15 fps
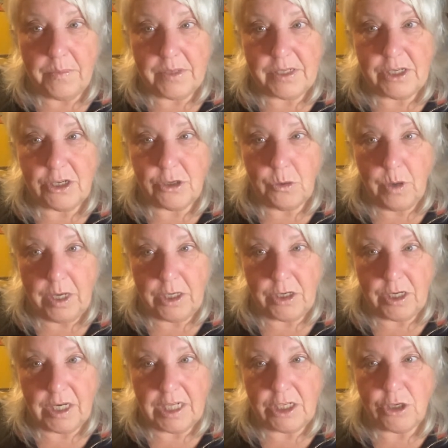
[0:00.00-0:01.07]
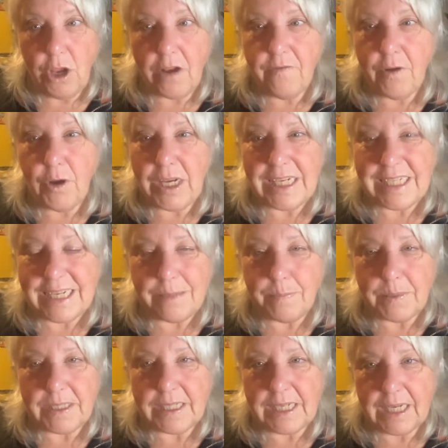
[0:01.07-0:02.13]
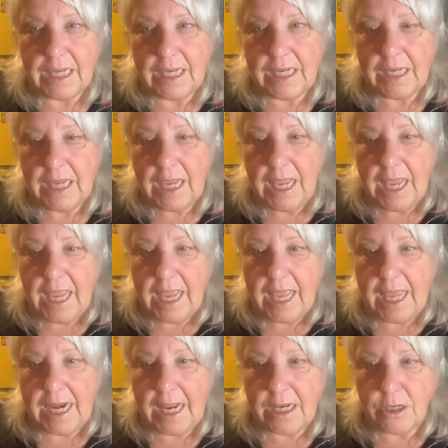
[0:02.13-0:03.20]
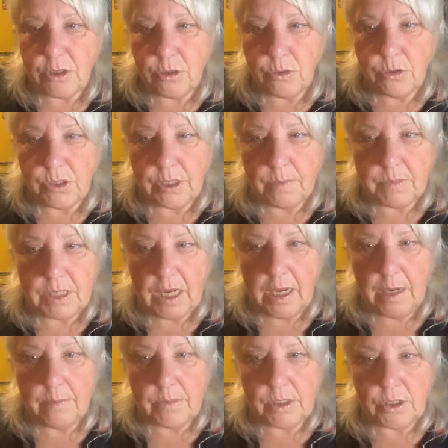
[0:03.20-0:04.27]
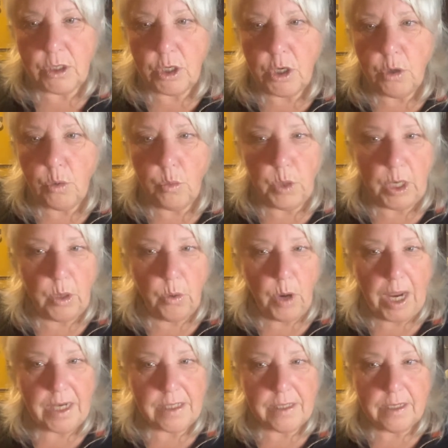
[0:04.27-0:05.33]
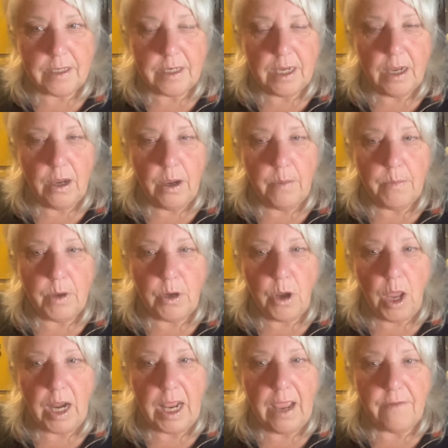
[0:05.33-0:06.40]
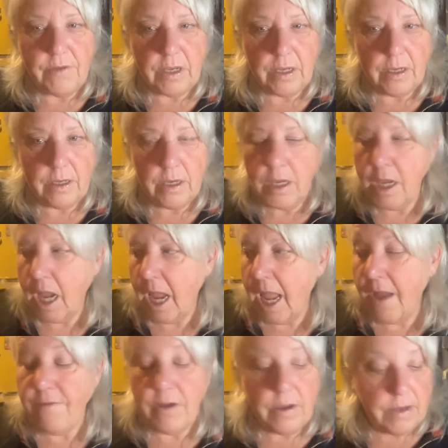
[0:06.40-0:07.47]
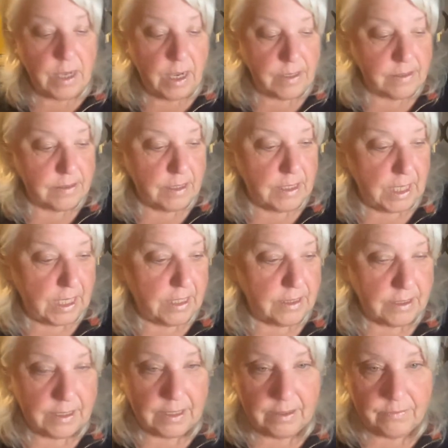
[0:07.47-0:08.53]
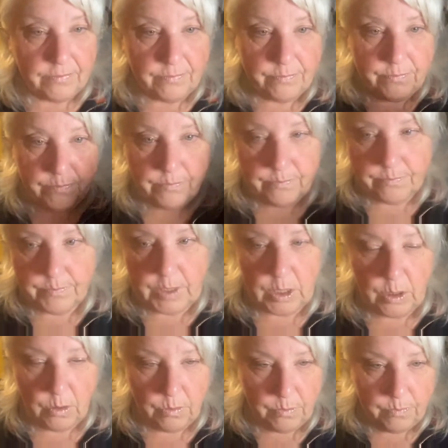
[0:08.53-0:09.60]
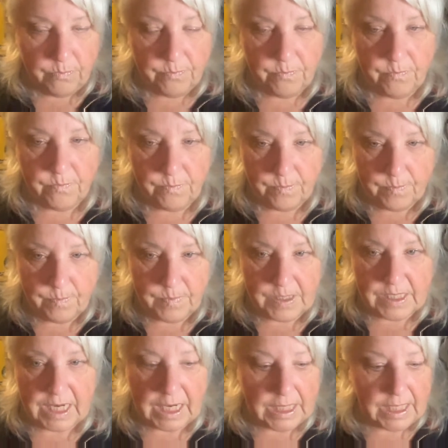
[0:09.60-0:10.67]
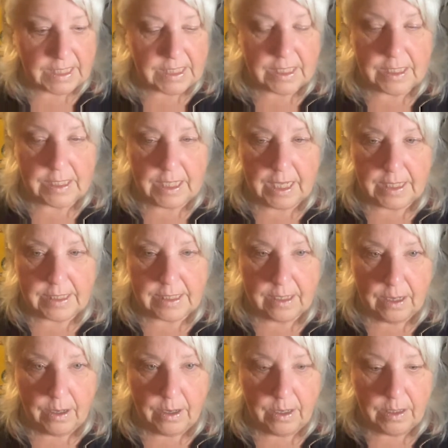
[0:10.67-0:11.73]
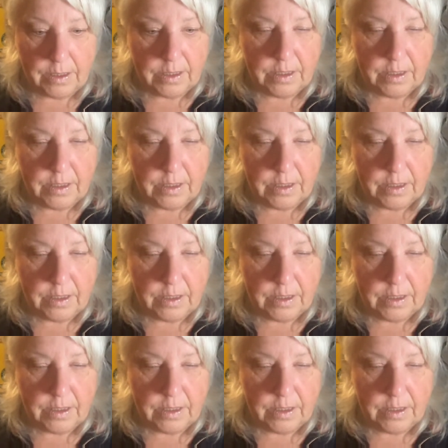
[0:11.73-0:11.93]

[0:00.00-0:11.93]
situation. It's not a very deep sink. And I do sometimes regret not having, I have a little, you know, sink I'm